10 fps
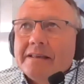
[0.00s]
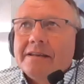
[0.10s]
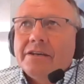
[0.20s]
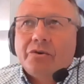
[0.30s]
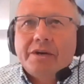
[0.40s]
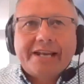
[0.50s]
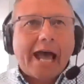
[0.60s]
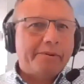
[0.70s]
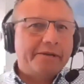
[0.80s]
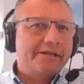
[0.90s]
it
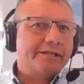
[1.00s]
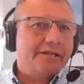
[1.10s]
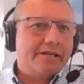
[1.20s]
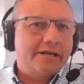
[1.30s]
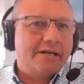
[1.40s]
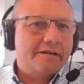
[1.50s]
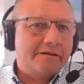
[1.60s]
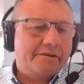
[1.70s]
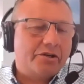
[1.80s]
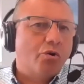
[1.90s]
happened,
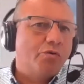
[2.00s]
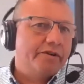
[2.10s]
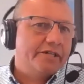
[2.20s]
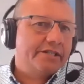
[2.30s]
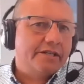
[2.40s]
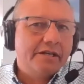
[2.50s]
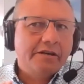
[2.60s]
COVID,